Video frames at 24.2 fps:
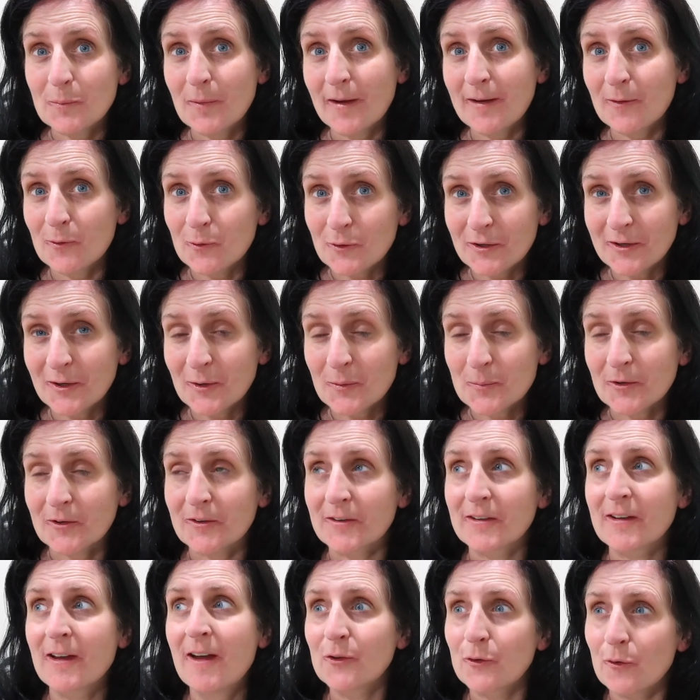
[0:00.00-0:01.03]
my
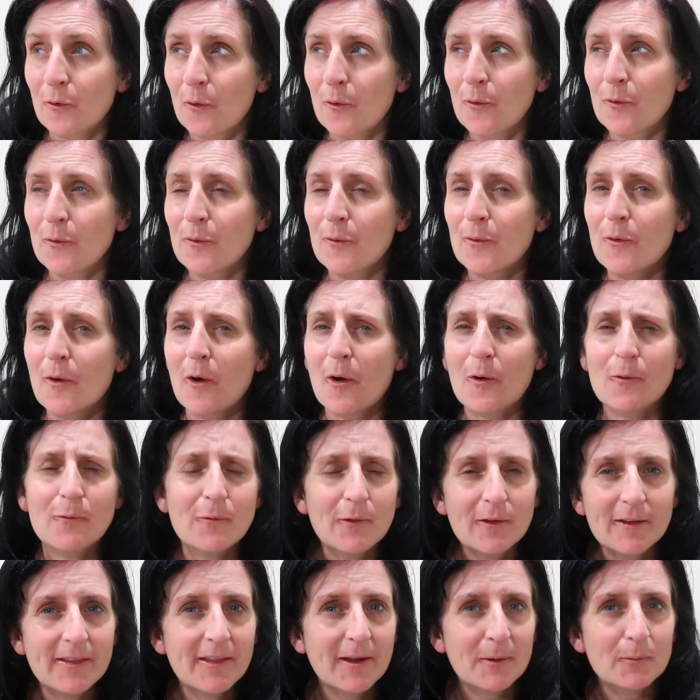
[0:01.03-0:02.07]
audiobook. So
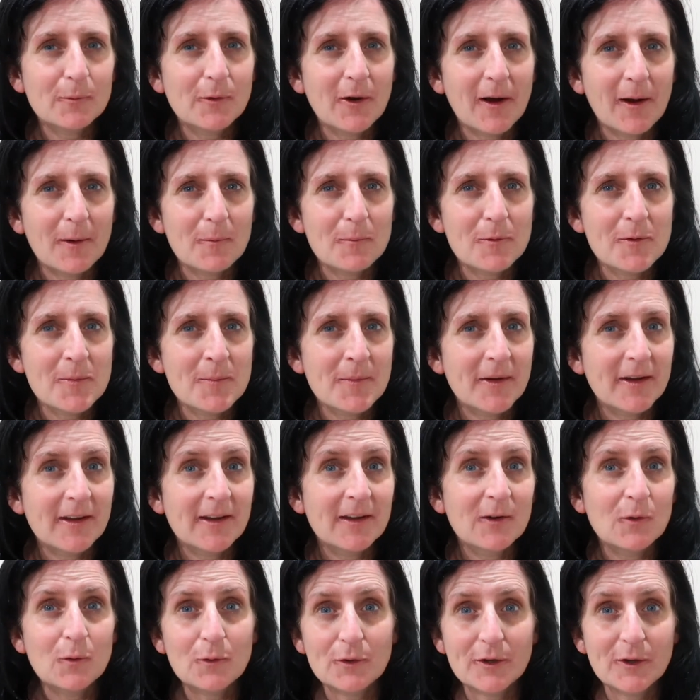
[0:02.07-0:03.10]
hopefully that will help
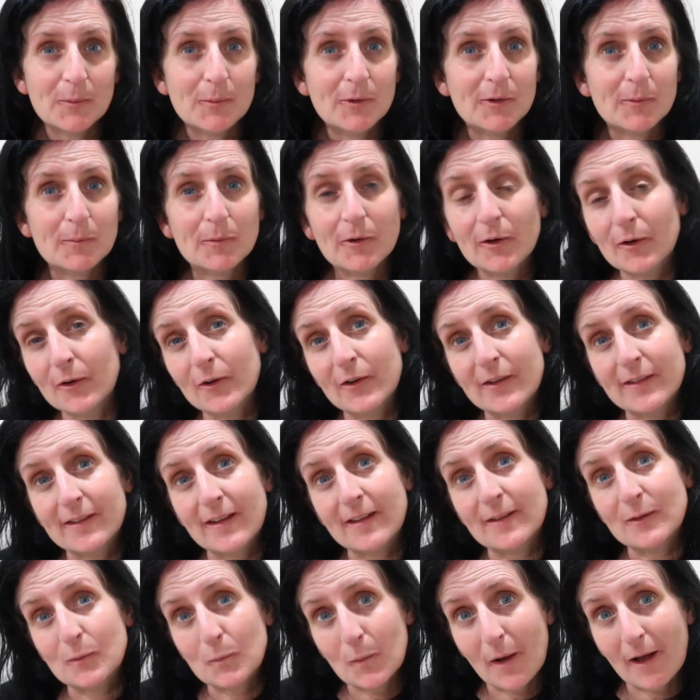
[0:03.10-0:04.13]
making audiobook progress
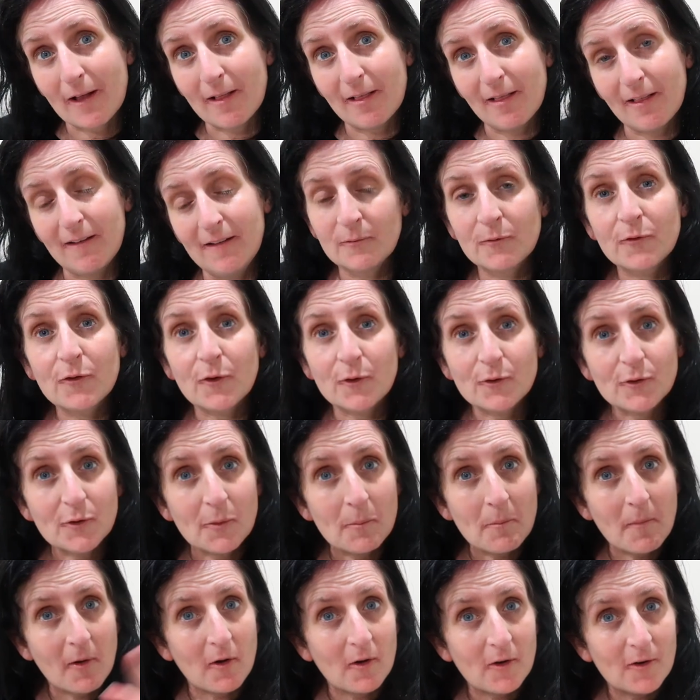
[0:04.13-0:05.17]
as well. So
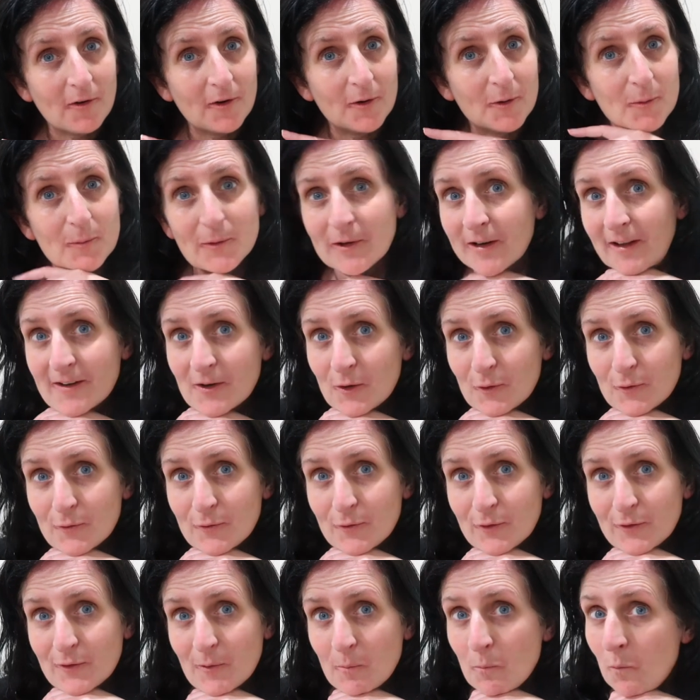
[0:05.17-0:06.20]
tomorrow when I go
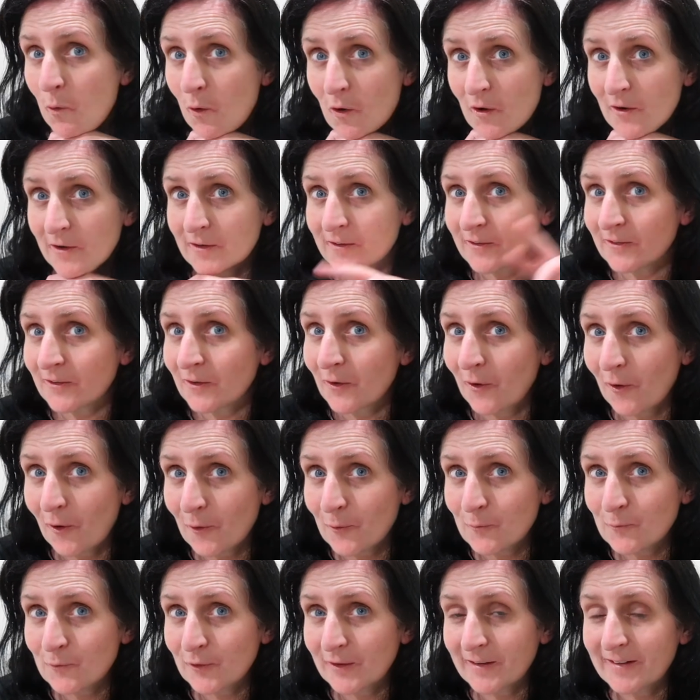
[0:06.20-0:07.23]
for some walks,
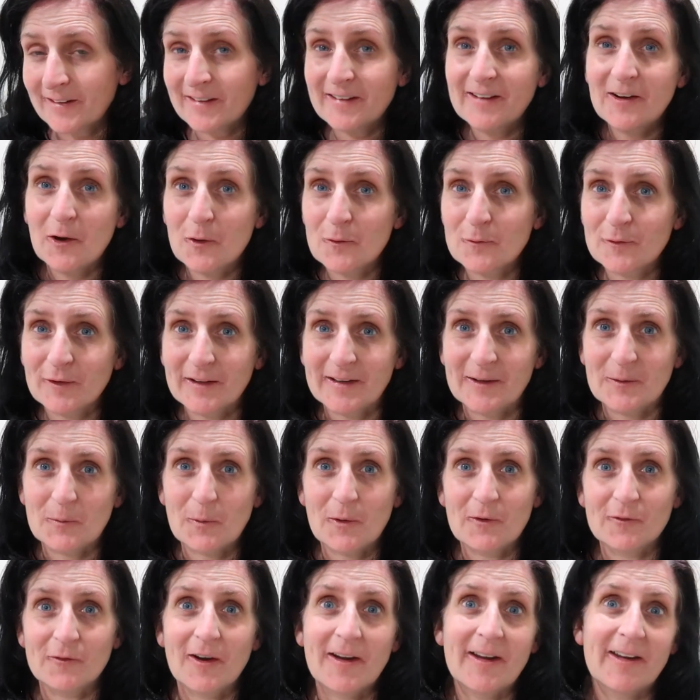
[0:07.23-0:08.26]
hopefully it
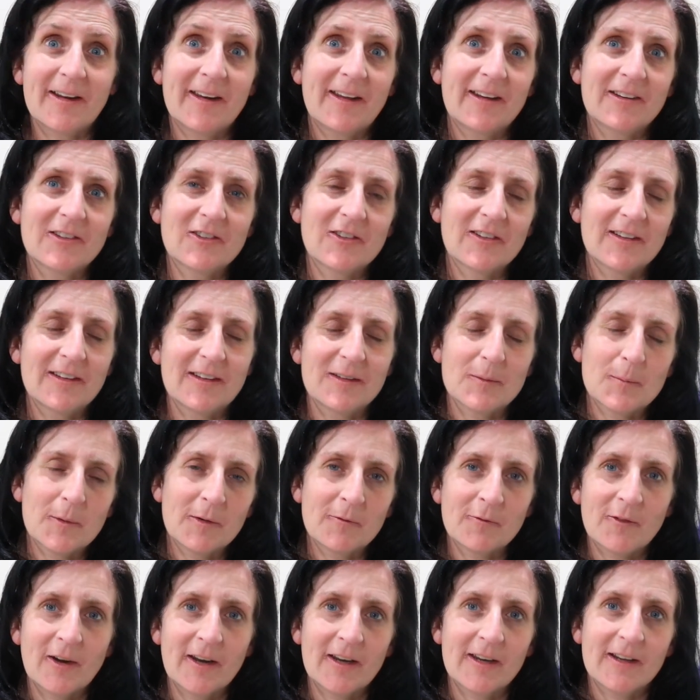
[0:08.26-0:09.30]
won't rain, actually it's been
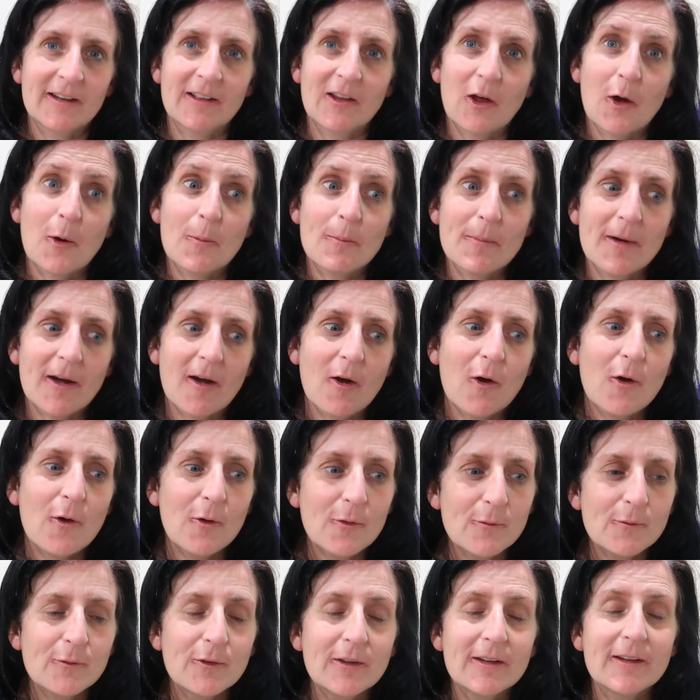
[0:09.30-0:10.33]
raining a lot, but
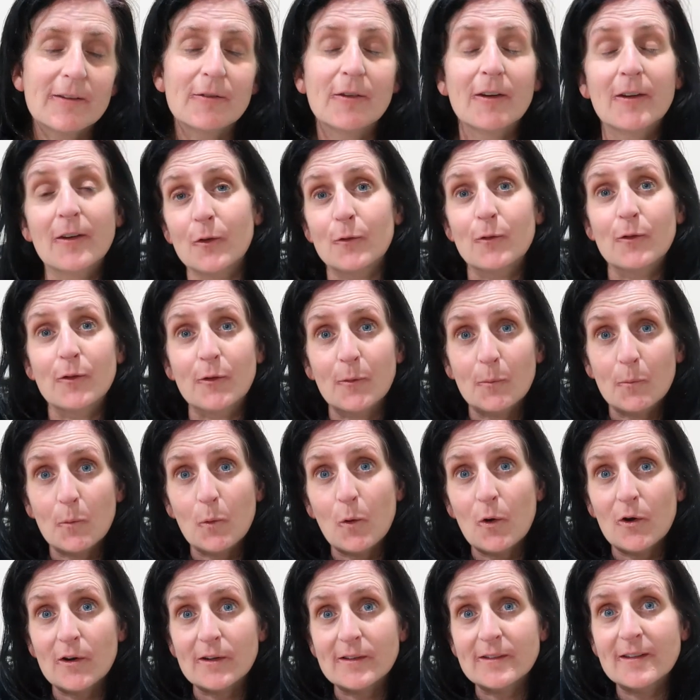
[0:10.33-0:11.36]
hopefully if I go for some
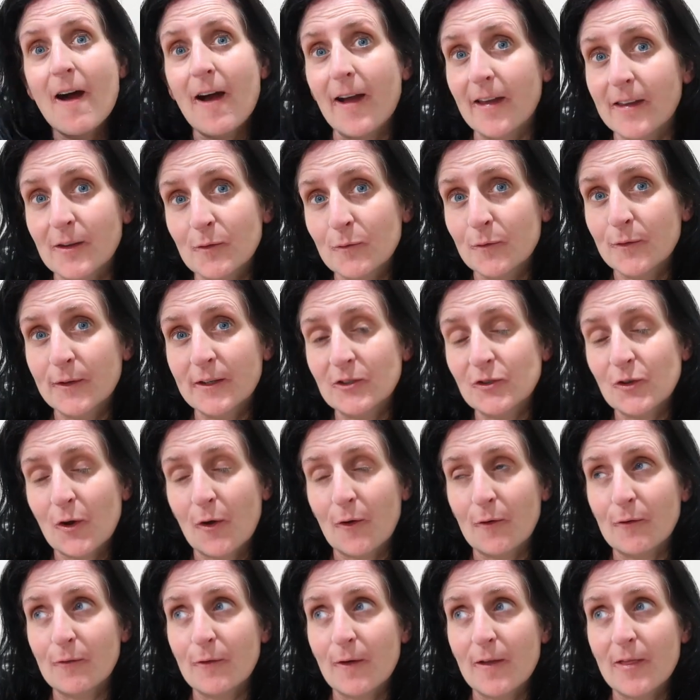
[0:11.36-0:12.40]
walks I can finish
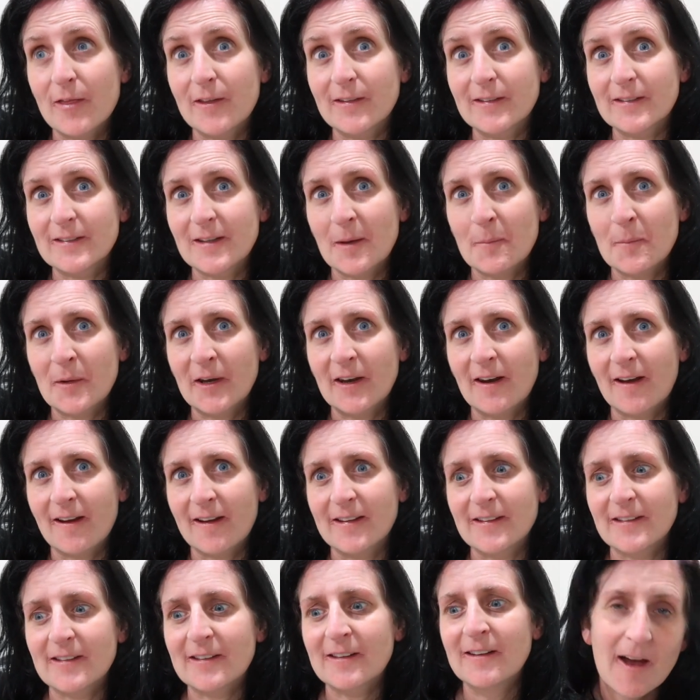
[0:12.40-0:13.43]
off The Summer
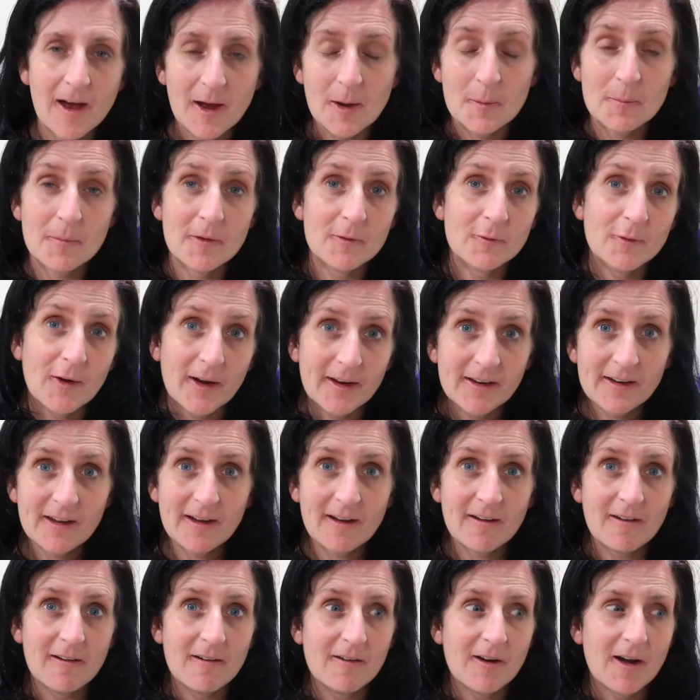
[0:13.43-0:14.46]
Night. Right
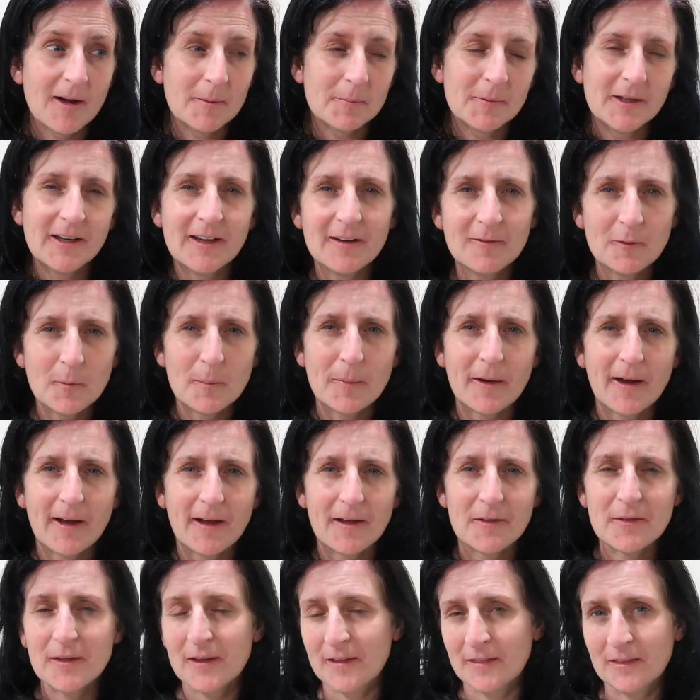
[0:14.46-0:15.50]
now I'm gonna have a
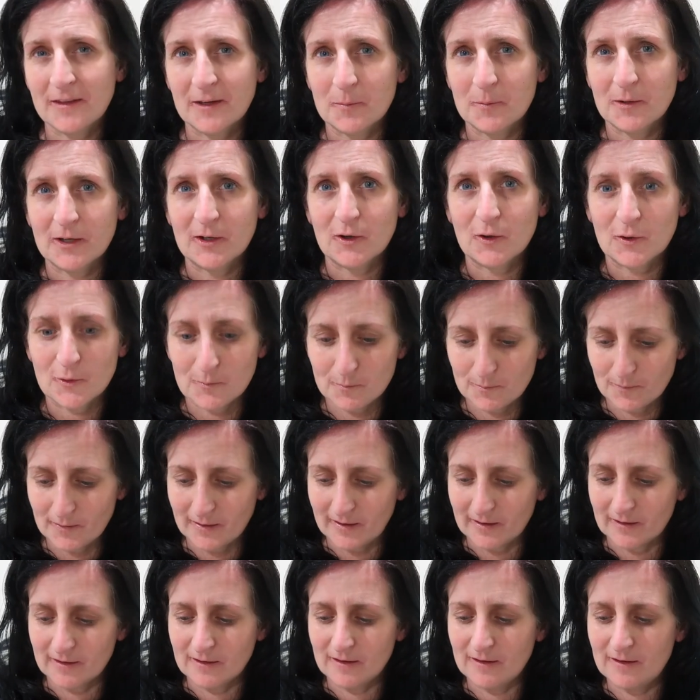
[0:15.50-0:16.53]
bath and then I'm gonna go to
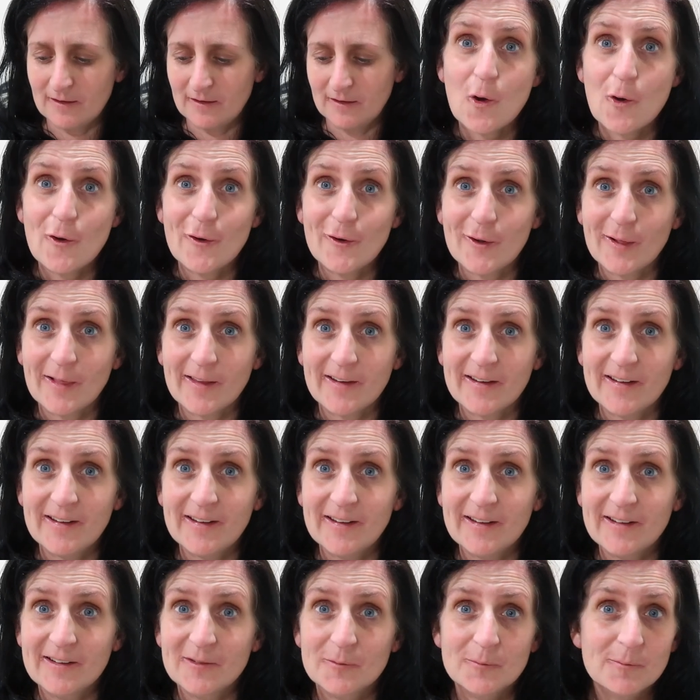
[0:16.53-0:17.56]
bed
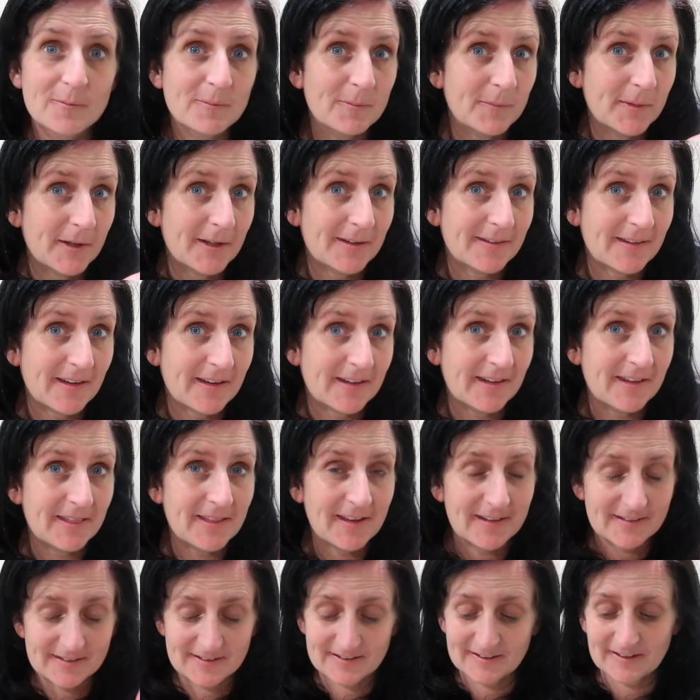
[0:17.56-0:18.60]
early because I need
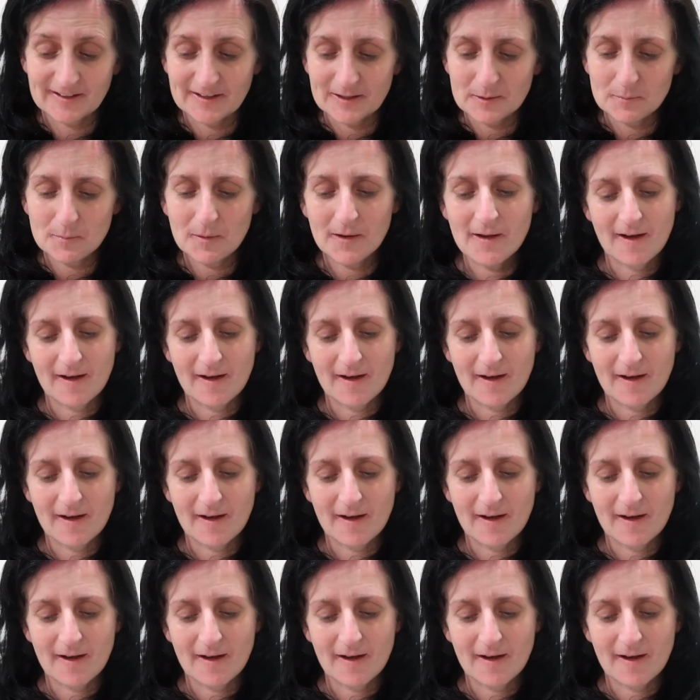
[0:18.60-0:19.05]
that sleep.